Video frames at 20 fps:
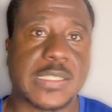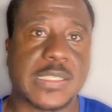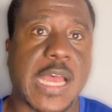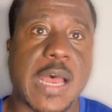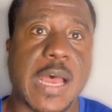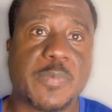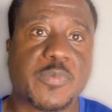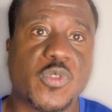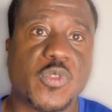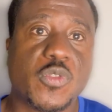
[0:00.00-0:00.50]

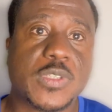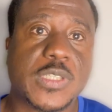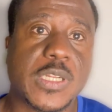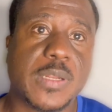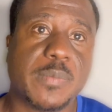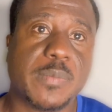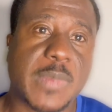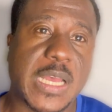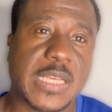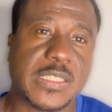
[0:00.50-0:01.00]
That's
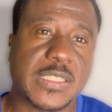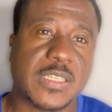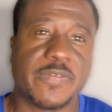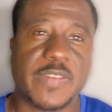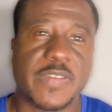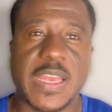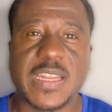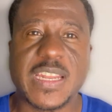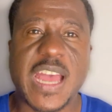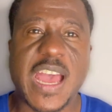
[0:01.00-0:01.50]
absolutely
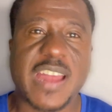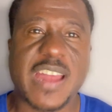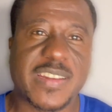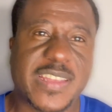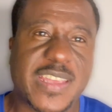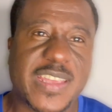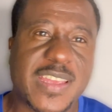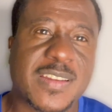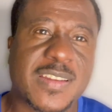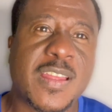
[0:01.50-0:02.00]
massive. And
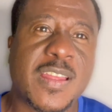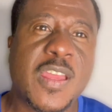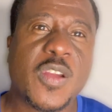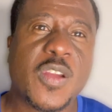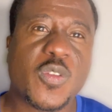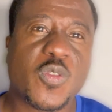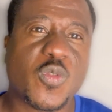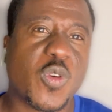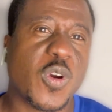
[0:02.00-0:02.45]
Harry Kane